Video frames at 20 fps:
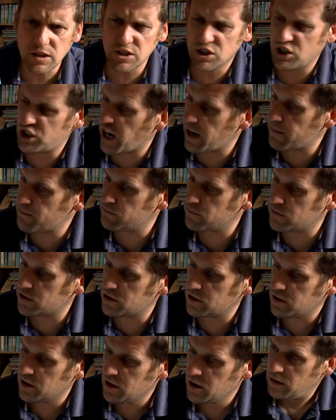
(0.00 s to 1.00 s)

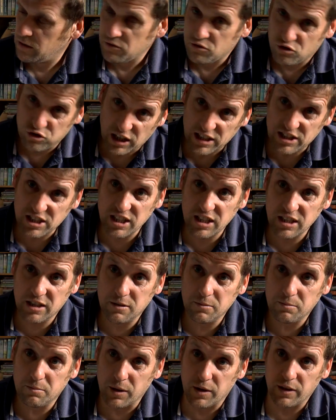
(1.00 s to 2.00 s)
gems.
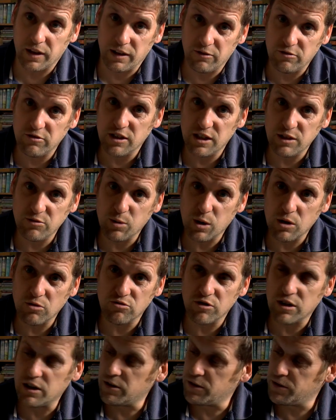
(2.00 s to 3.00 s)
Tragic, but they're really well
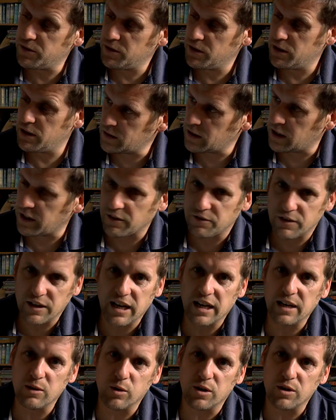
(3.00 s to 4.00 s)
written, and I
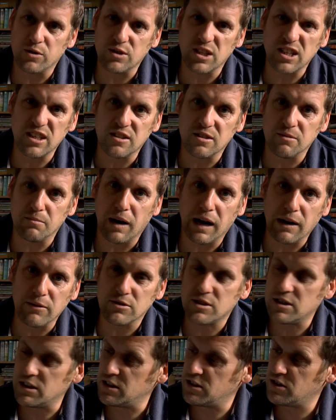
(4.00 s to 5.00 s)
think anyone who's into
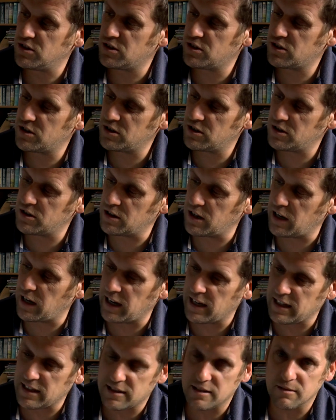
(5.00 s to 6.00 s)
mountains,
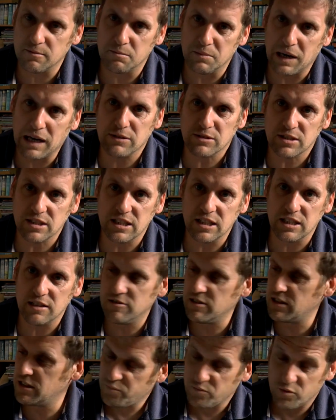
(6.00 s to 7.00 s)
into
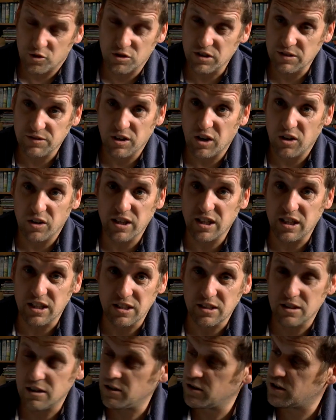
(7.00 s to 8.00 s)
mountaineering, or even
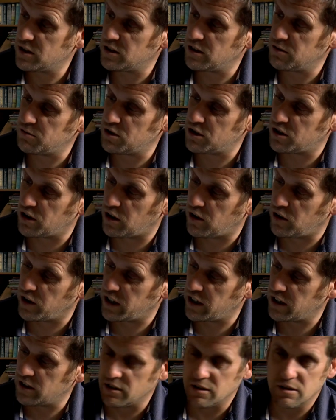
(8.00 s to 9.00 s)
hiking, you know, because I'm just a
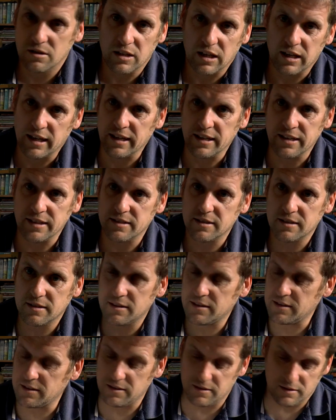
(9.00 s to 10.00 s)
hiker, and
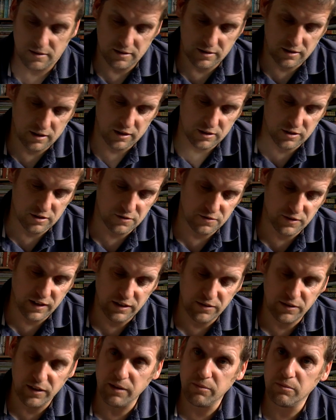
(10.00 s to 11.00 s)
I just
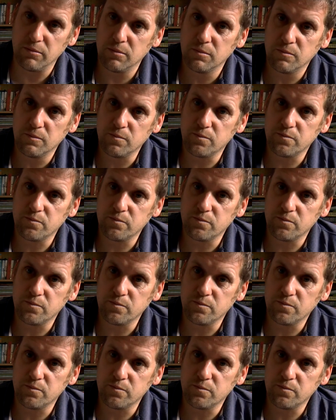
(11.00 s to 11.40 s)
found them